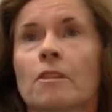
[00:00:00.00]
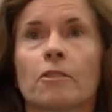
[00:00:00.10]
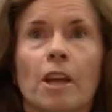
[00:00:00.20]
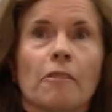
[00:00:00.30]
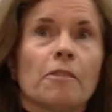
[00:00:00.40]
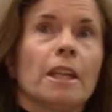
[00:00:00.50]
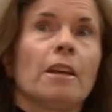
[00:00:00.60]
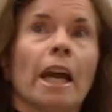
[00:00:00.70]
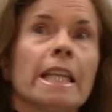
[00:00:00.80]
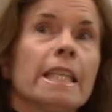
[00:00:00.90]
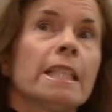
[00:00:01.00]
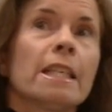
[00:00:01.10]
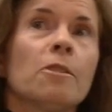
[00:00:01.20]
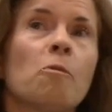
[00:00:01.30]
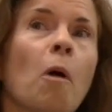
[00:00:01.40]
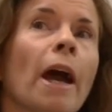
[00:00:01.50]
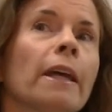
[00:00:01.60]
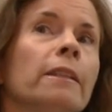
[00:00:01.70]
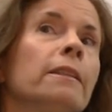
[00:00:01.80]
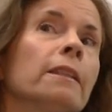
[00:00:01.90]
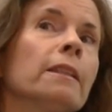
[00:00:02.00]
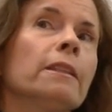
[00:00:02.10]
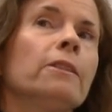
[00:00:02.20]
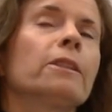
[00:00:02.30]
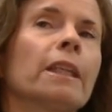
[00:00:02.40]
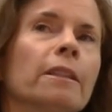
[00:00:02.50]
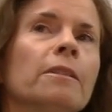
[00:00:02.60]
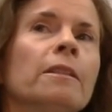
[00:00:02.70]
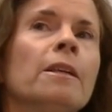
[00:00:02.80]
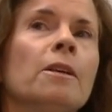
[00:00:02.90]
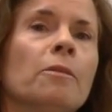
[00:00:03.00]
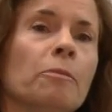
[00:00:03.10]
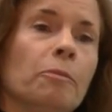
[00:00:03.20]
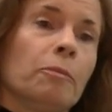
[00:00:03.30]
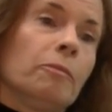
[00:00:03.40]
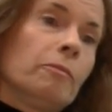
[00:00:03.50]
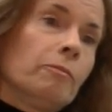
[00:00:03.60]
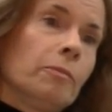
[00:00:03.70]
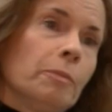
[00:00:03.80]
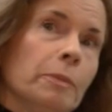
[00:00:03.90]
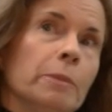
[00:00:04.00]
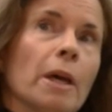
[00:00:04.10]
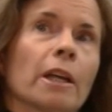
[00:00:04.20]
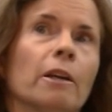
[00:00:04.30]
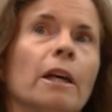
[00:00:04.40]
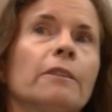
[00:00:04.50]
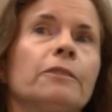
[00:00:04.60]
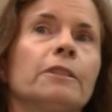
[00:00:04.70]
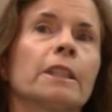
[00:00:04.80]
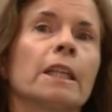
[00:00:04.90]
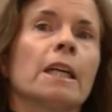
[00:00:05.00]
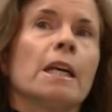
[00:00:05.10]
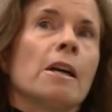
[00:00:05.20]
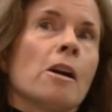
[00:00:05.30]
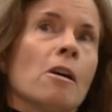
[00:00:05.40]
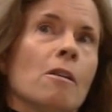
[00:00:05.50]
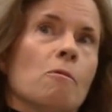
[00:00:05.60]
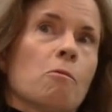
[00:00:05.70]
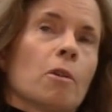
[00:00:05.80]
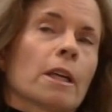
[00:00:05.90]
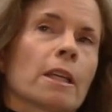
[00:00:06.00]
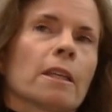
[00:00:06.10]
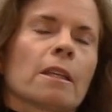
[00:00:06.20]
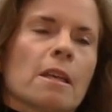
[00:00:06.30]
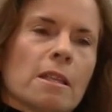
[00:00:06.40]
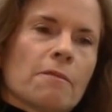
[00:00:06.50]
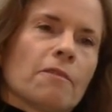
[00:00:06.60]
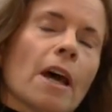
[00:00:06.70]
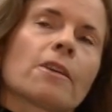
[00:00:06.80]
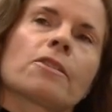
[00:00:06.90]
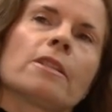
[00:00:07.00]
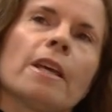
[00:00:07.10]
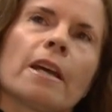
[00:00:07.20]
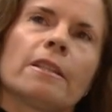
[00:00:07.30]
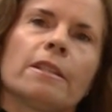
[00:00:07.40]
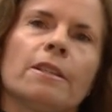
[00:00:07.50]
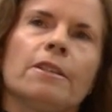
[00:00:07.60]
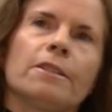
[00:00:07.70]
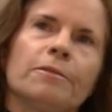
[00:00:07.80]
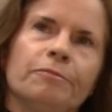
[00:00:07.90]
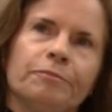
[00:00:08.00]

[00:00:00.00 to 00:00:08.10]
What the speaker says: Do you have any idea why you can be better off working and investing there than here?